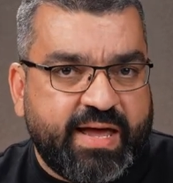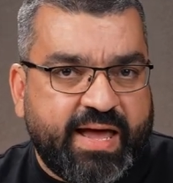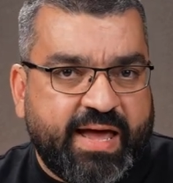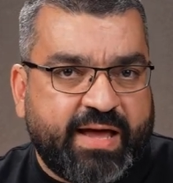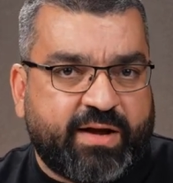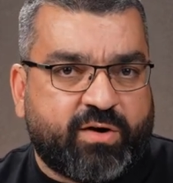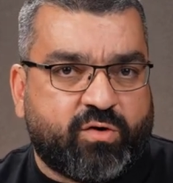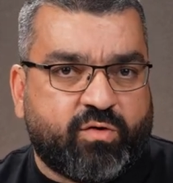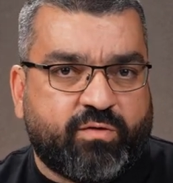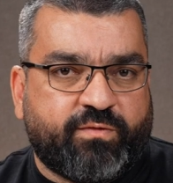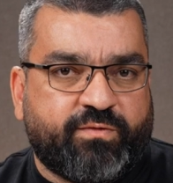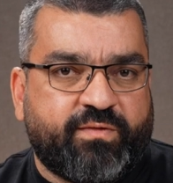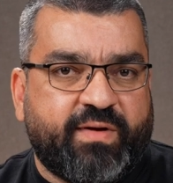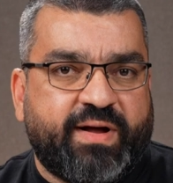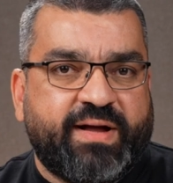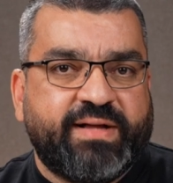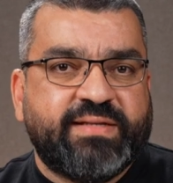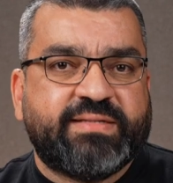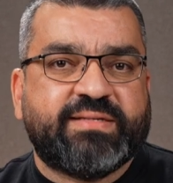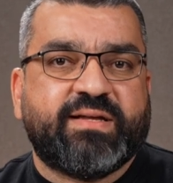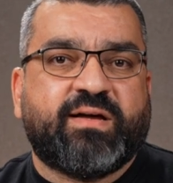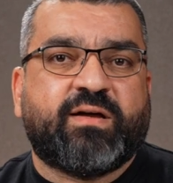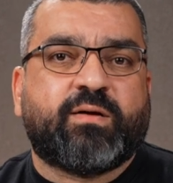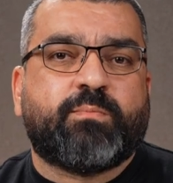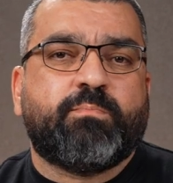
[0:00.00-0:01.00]
N-RAW
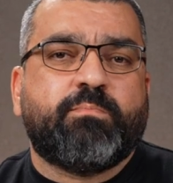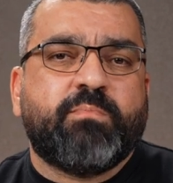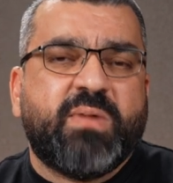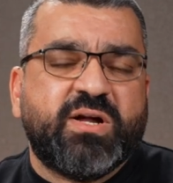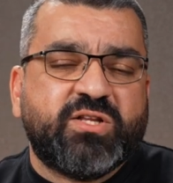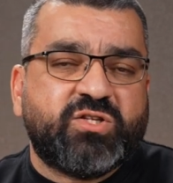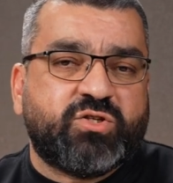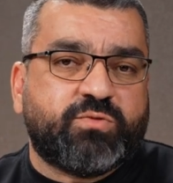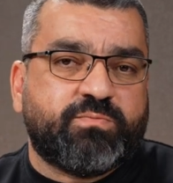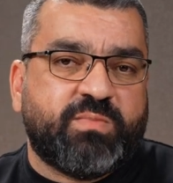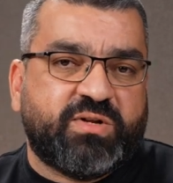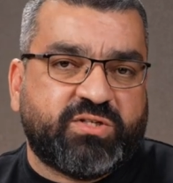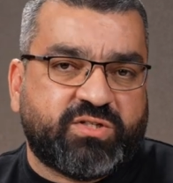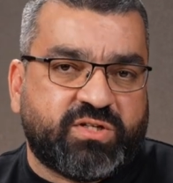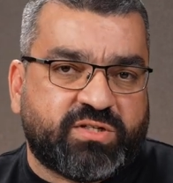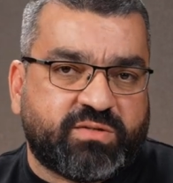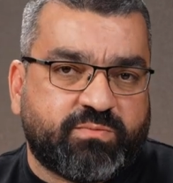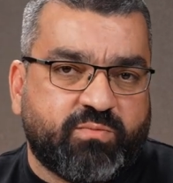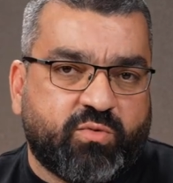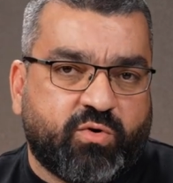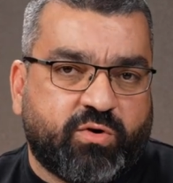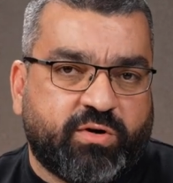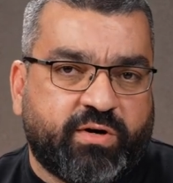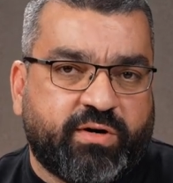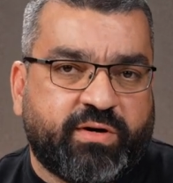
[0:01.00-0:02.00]
files are much, much
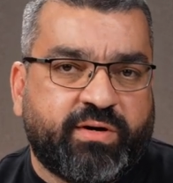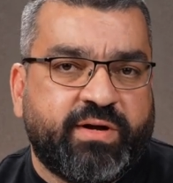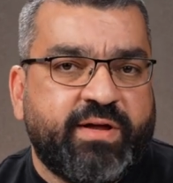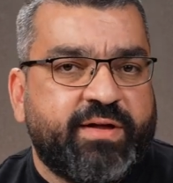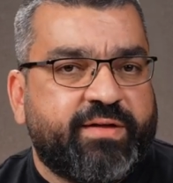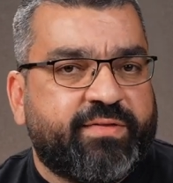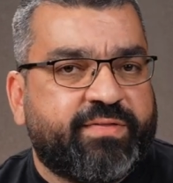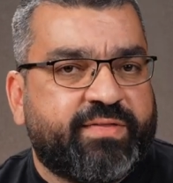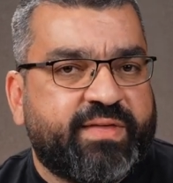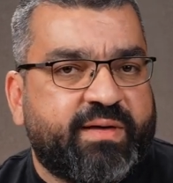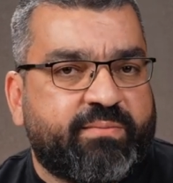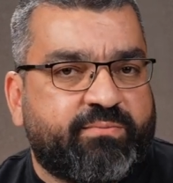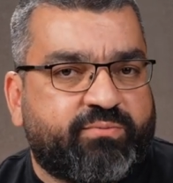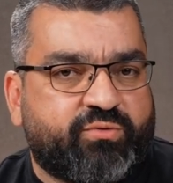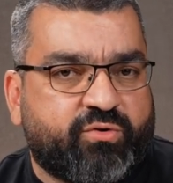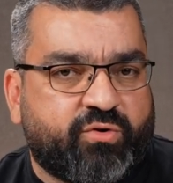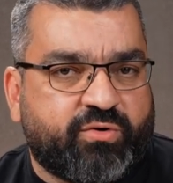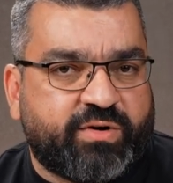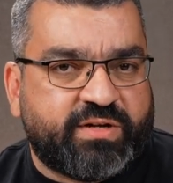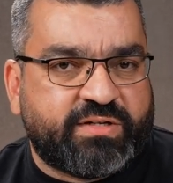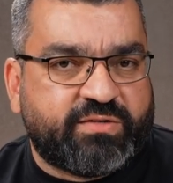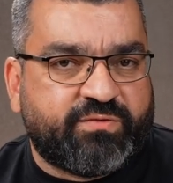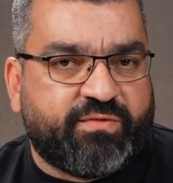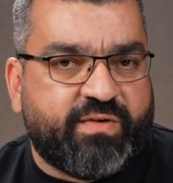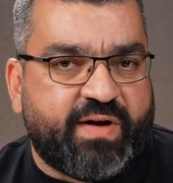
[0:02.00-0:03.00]
smaller than
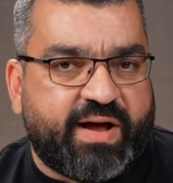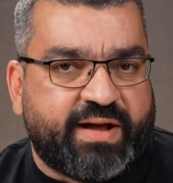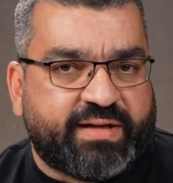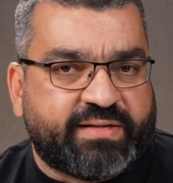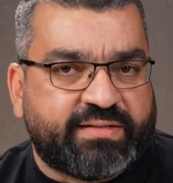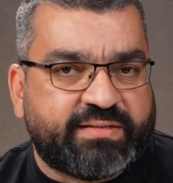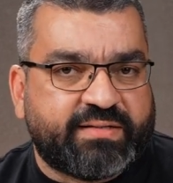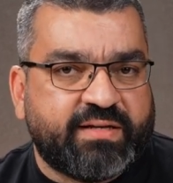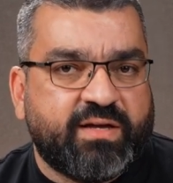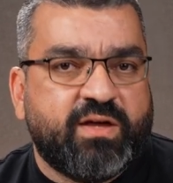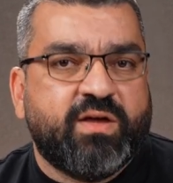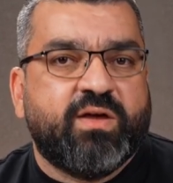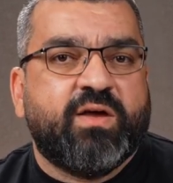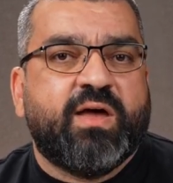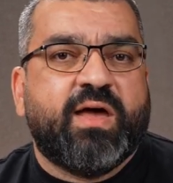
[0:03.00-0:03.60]
ProRes files,